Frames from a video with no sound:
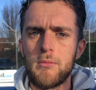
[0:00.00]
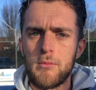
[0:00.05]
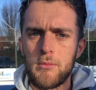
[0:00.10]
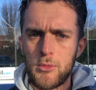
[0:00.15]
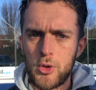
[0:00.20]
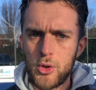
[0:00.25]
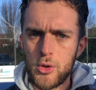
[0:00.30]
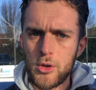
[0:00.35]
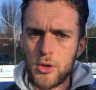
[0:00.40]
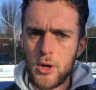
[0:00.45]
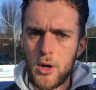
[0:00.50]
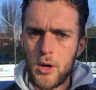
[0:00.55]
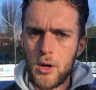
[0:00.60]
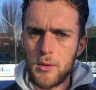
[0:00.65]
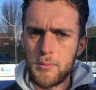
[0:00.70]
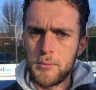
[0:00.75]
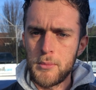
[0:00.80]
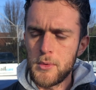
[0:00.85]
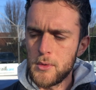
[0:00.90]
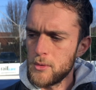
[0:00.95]
you're
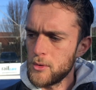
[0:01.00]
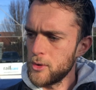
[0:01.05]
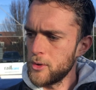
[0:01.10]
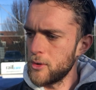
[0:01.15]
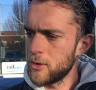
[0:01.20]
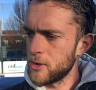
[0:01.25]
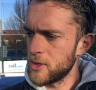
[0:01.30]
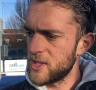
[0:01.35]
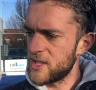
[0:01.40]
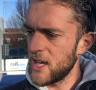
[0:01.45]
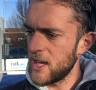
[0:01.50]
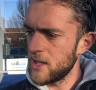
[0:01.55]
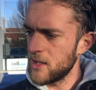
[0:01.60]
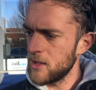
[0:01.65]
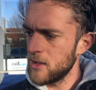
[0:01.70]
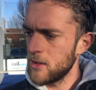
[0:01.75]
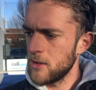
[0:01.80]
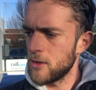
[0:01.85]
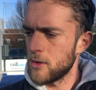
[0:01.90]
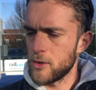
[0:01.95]
calm, you're zen
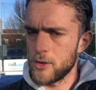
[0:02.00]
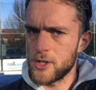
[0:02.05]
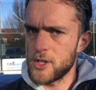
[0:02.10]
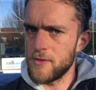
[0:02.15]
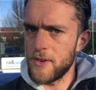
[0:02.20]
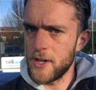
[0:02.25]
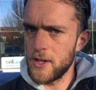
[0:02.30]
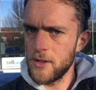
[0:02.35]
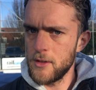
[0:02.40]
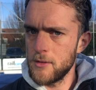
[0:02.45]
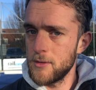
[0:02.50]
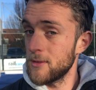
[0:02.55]
or Sven